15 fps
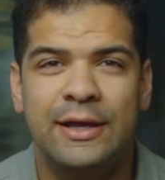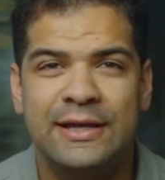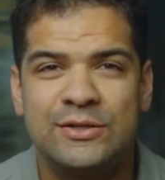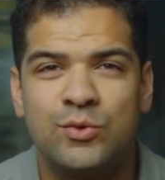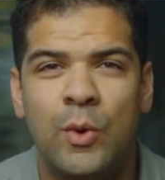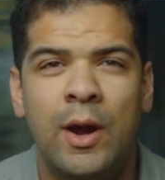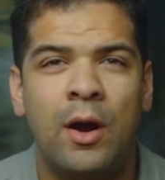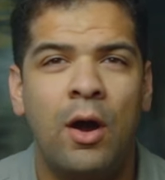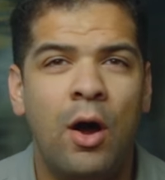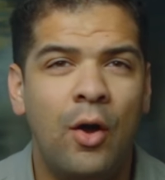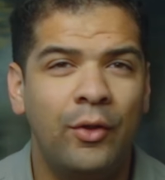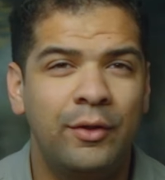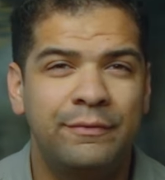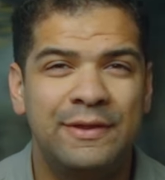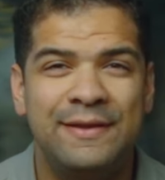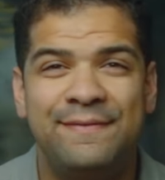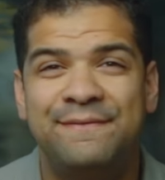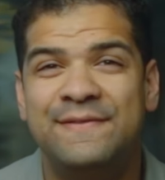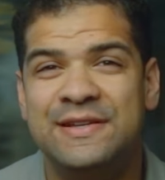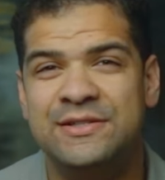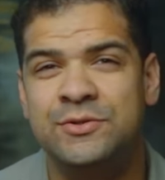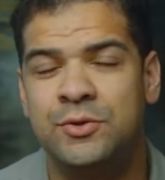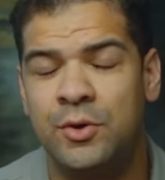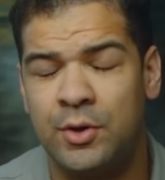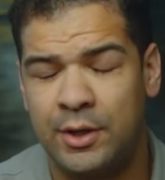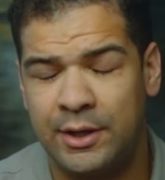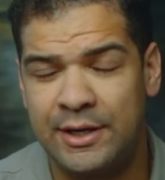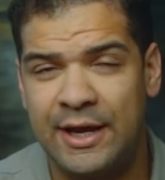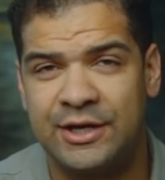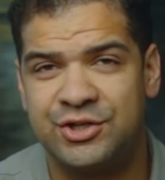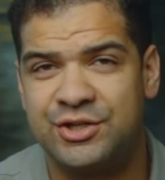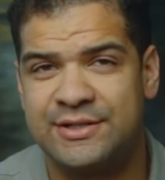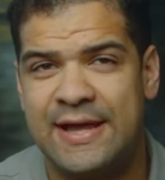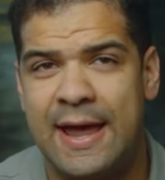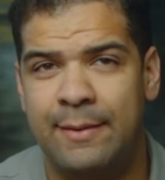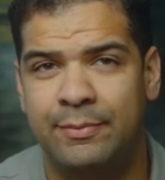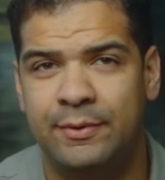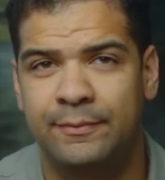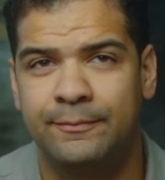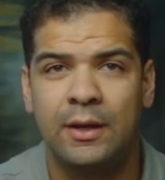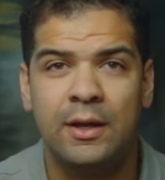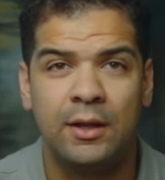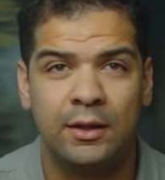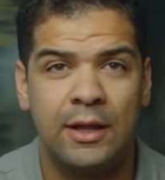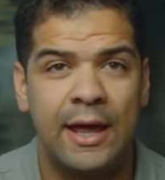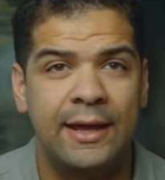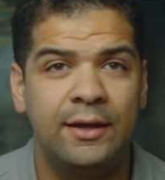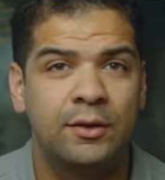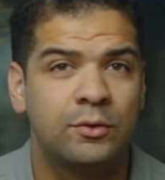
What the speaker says: is where all of the physical connections happen, like